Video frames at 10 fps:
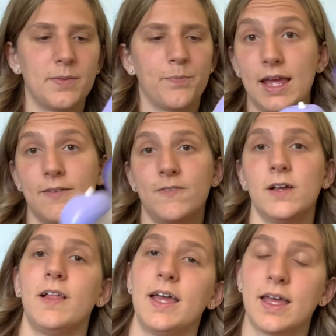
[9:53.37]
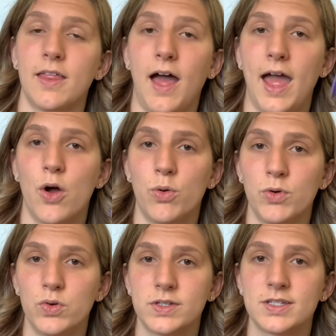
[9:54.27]
I feel like I
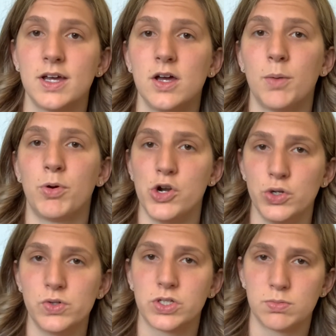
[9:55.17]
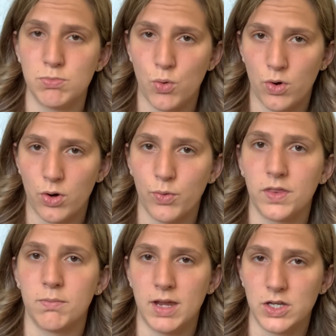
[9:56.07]
almost produced more with
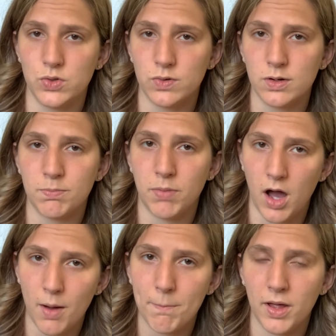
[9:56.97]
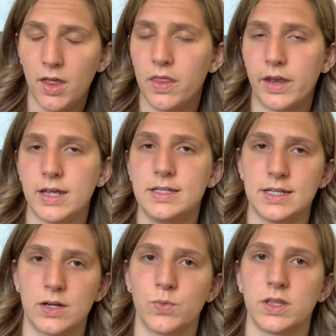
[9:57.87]
a manual pump than I
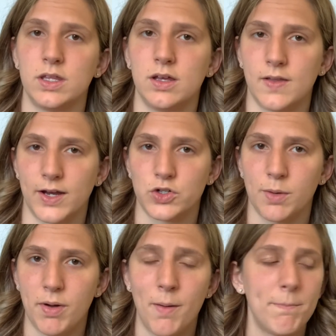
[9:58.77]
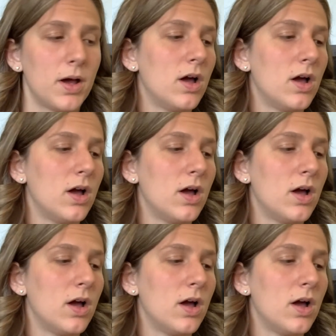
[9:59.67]
did with the electric pump.